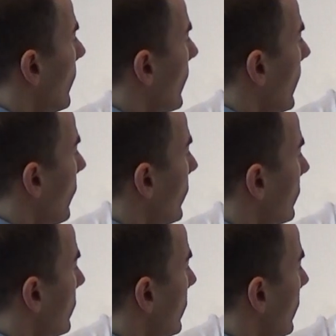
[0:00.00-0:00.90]

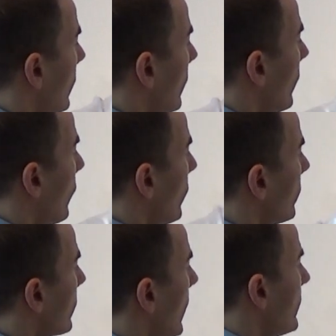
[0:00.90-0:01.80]
the
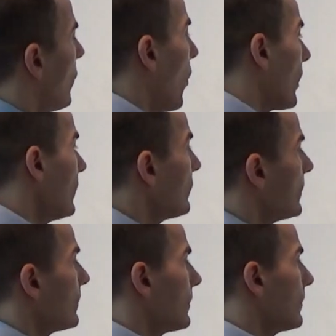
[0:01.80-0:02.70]
first guy here, what is
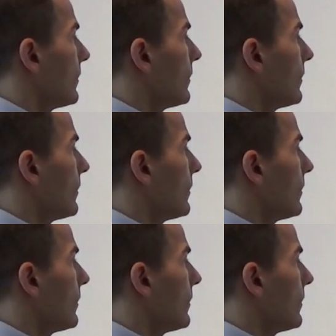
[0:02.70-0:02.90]
it?